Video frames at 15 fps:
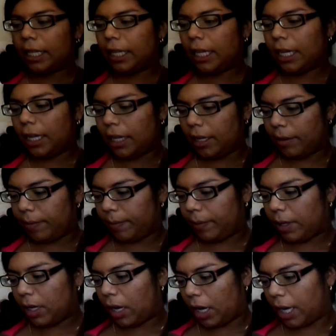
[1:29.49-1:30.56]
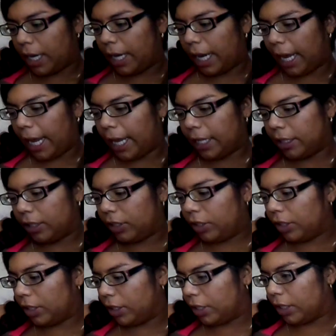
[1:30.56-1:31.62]
um, God ants
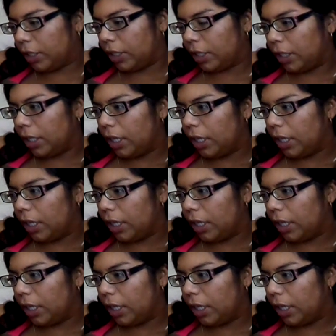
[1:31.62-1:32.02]
or